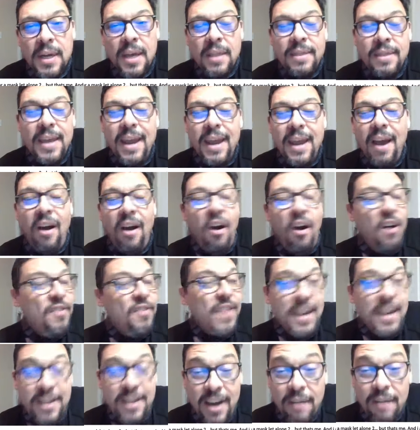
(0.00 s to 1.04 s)
They
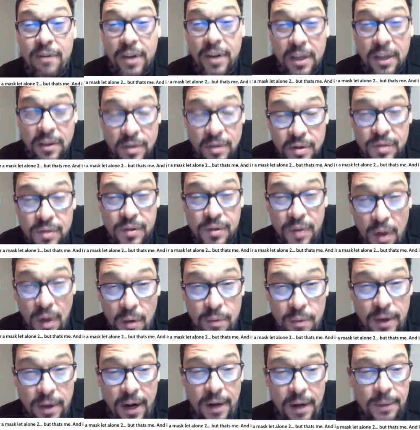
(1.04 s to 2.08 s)
never get
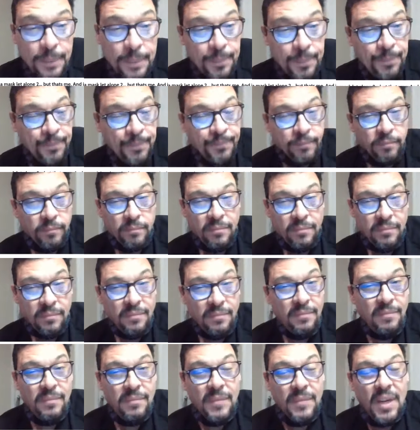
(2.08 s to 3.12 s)
snow there.
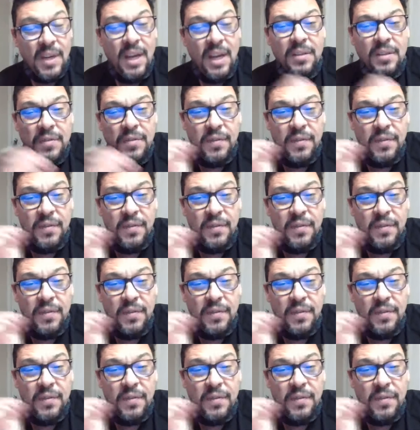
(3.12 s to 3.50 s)
It's